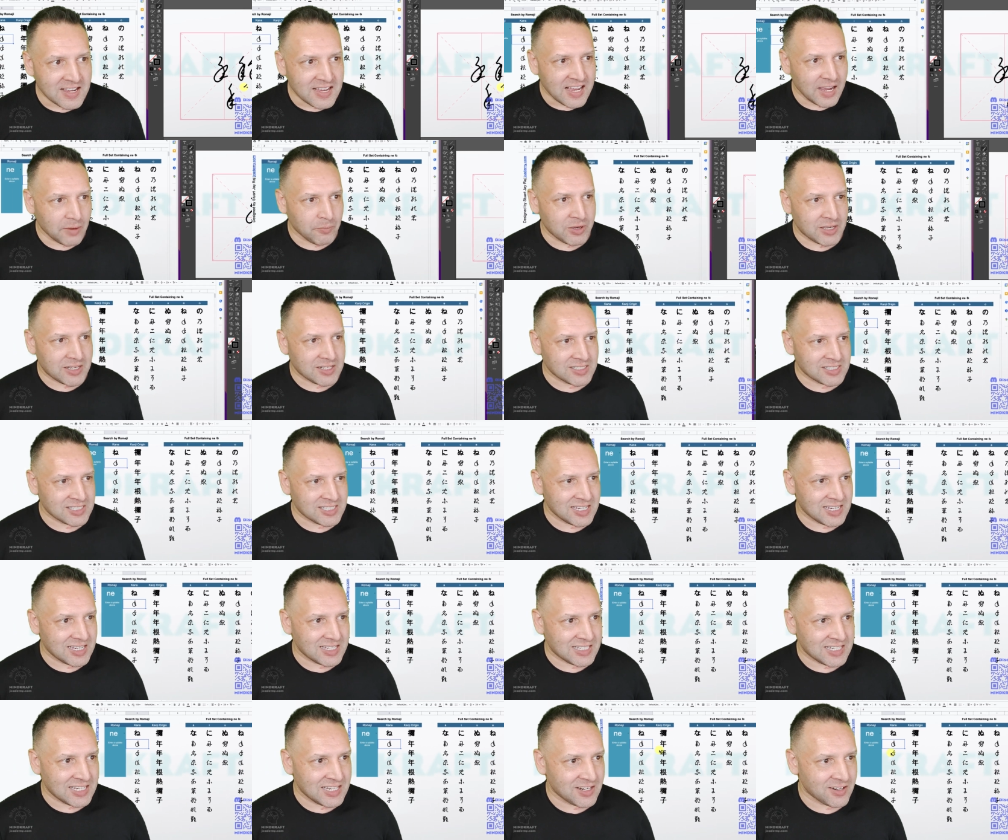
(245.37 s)
And we can
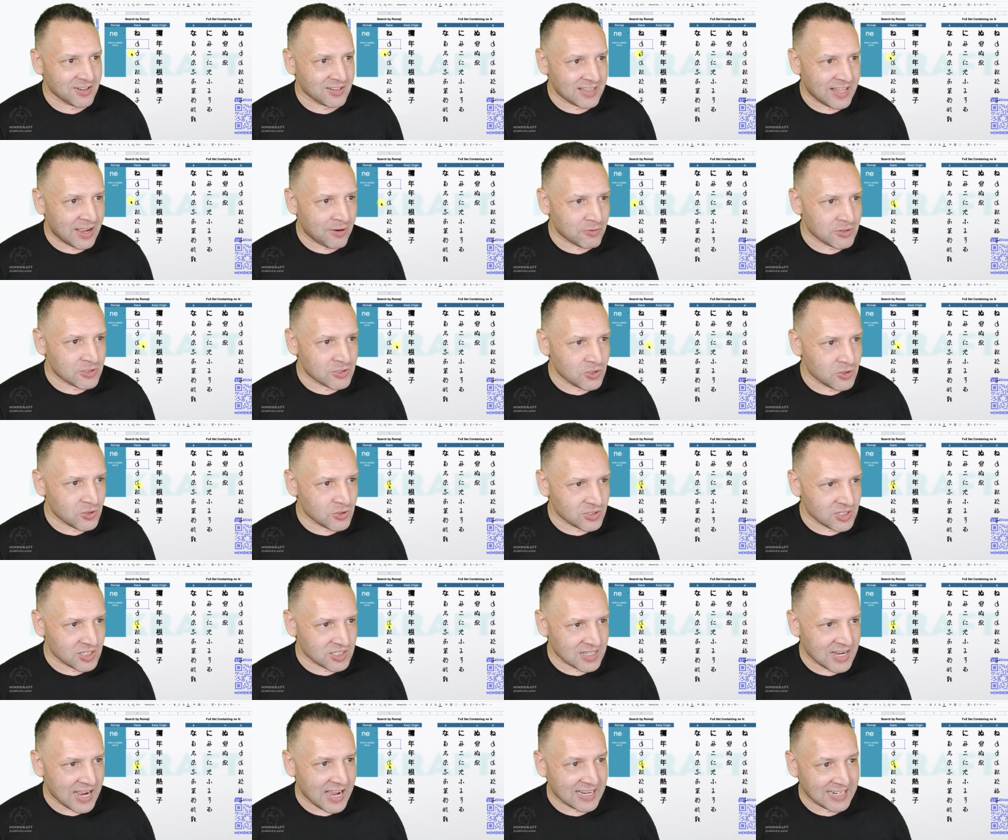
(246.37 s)
see it here, and that was used
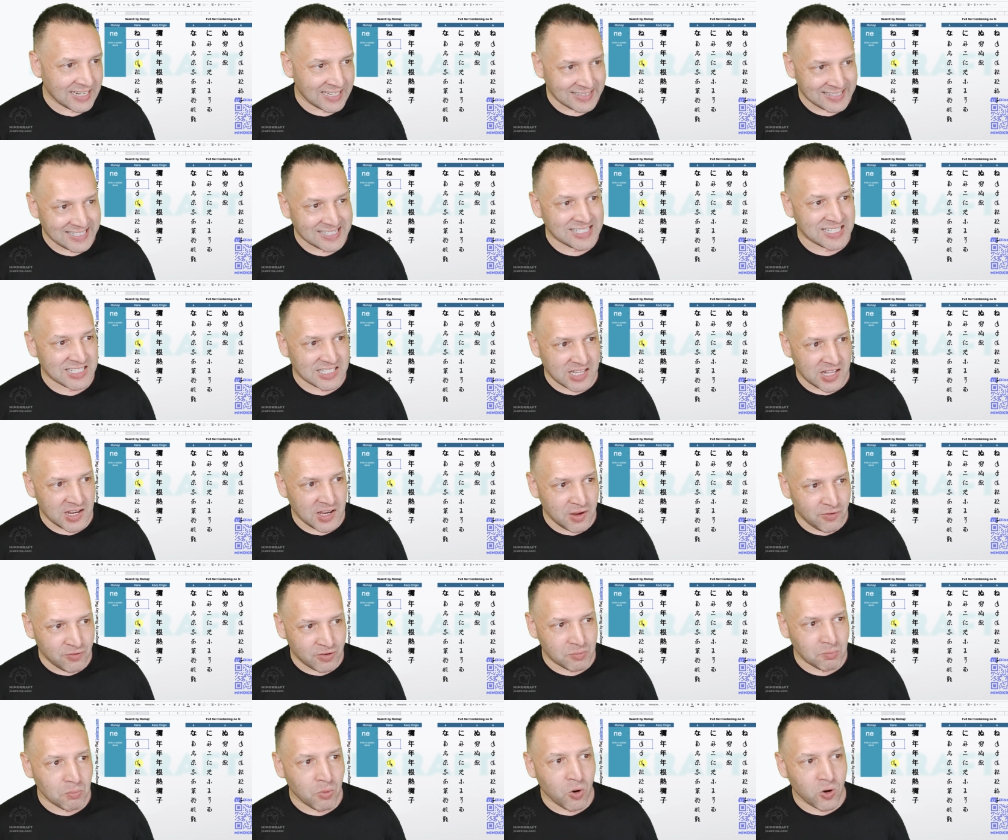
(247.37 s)
as kana, and this is an
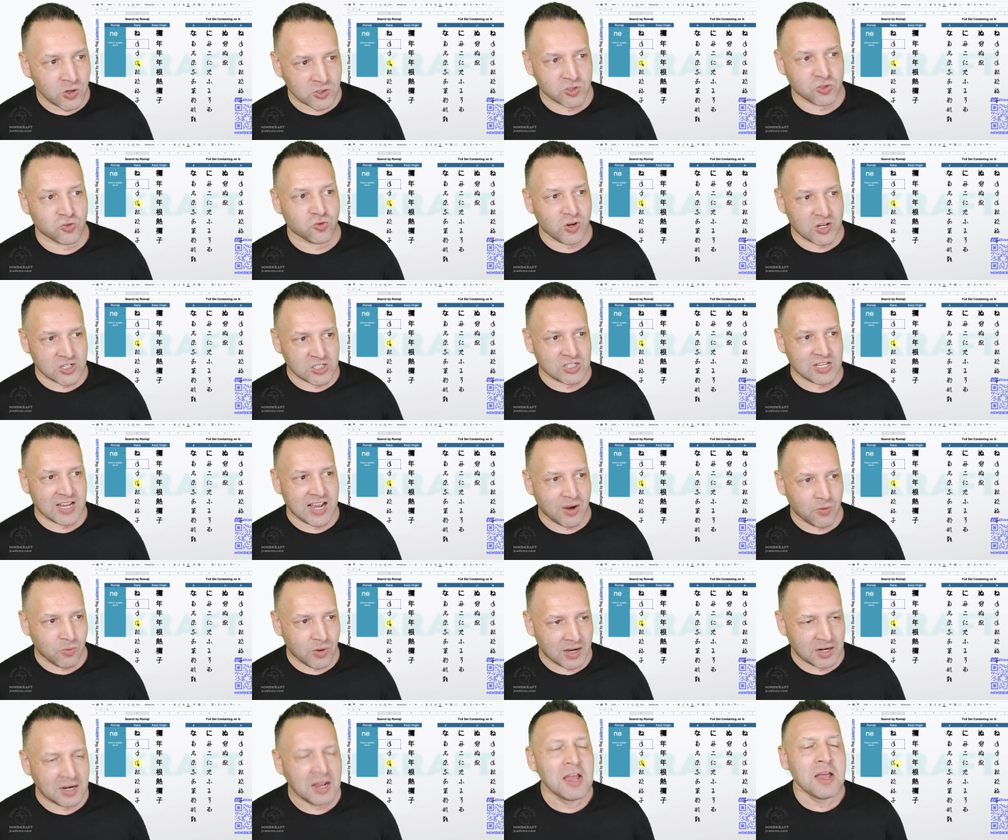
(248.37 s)
even more stretched out
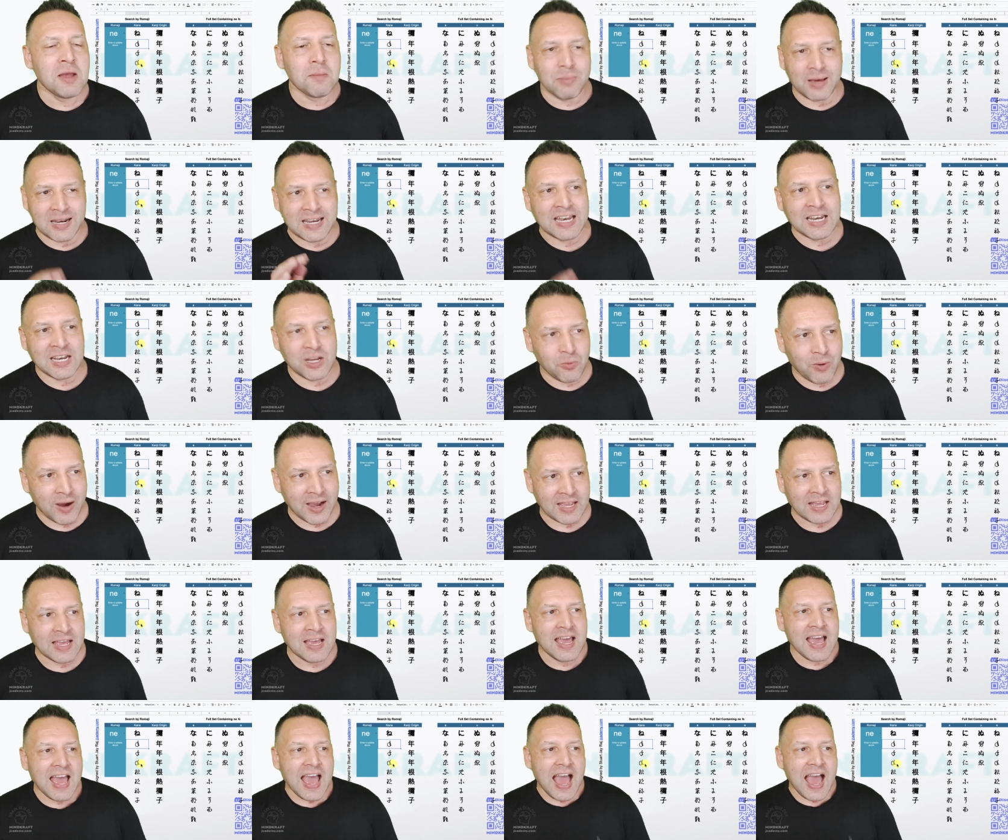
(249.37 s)
one. But anyway,